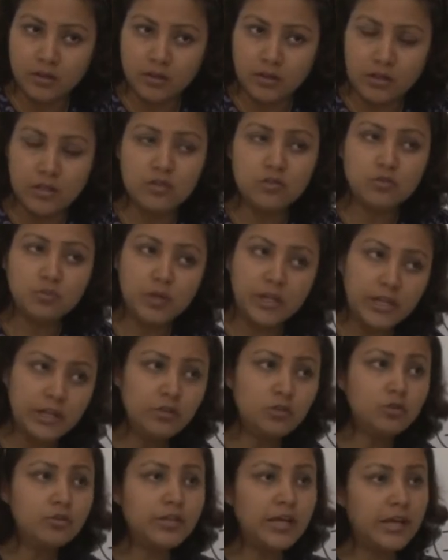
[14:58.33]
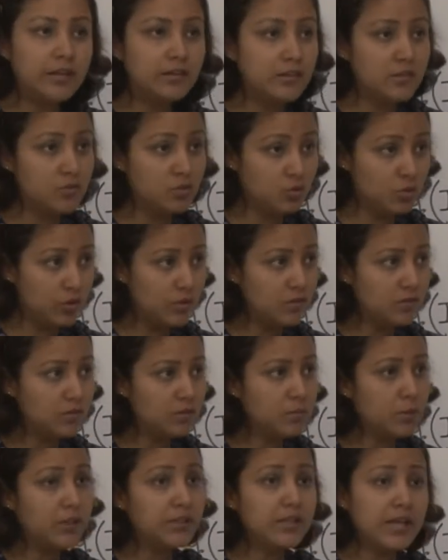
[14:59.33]
He is willing to take this risk,
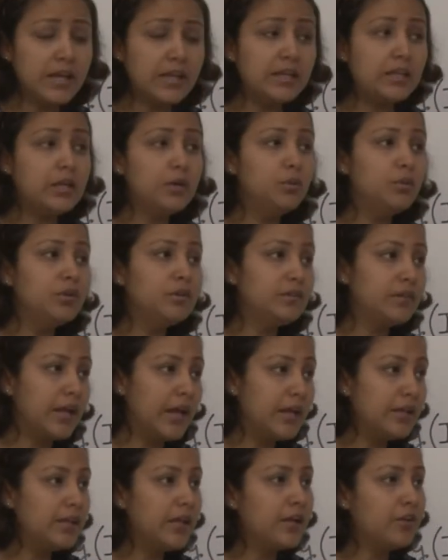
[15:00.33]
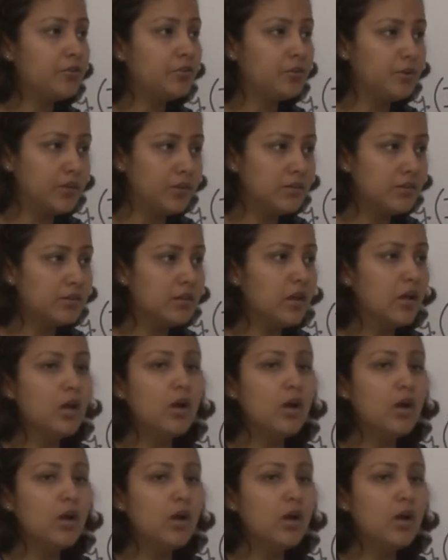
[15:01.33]
but then he will take that risk